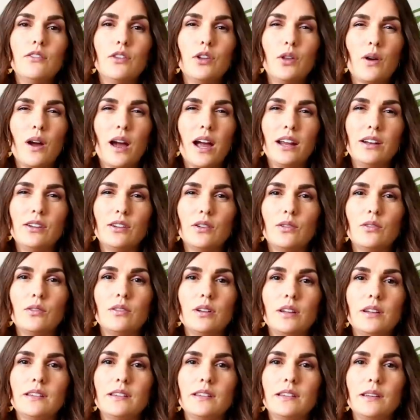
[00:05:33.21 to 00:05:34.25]
even though I don't,
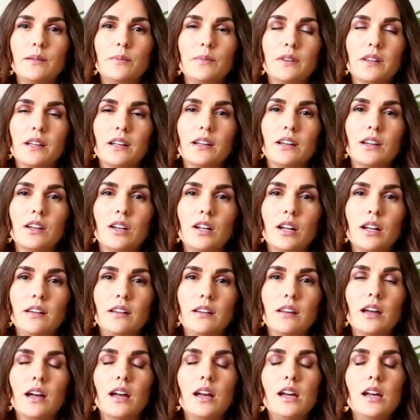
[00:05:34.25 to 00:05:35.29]
it seems like a good
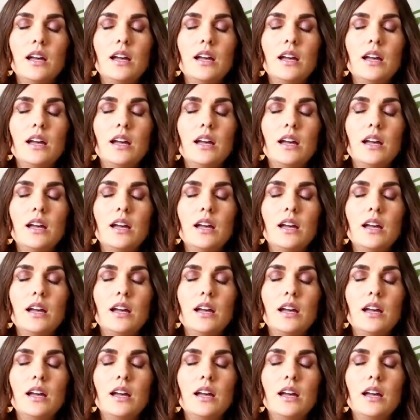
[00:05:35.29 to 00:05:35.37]
idea.